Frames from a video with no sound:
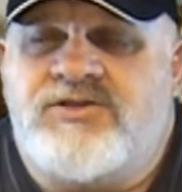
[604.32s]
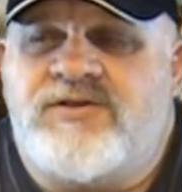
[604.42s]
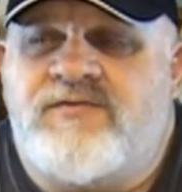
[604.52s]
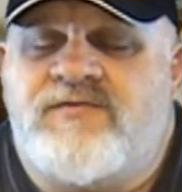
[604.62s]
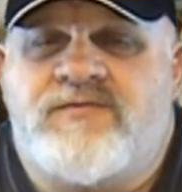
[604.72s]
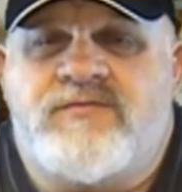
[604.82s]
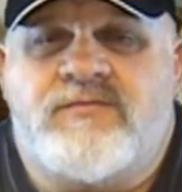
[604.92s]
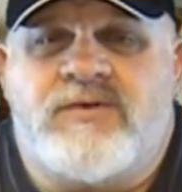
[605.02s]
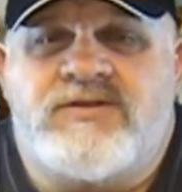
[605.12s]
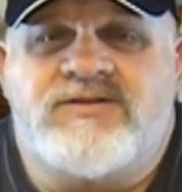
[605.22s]
shift
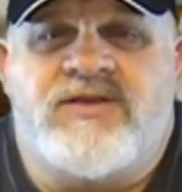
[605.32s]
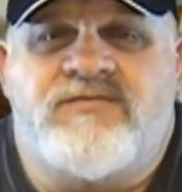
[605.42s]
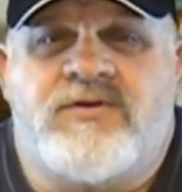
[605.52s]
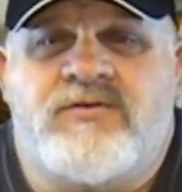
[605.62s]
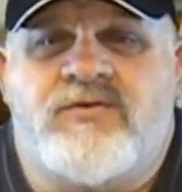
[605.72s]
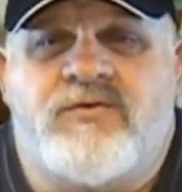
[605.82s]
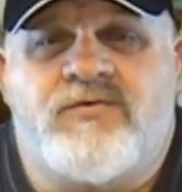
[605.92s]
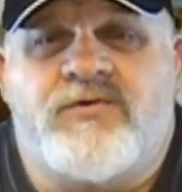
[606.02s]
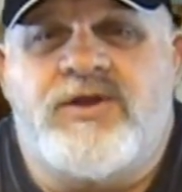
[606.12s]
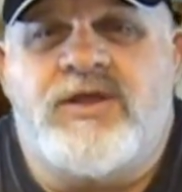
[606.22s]
went 7 till
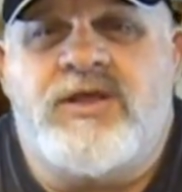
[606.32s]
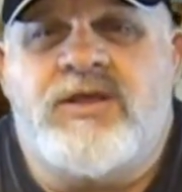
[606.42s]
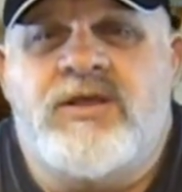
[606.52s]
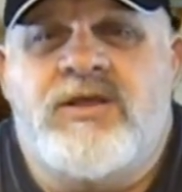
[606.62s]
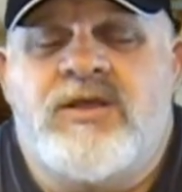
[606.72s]
3,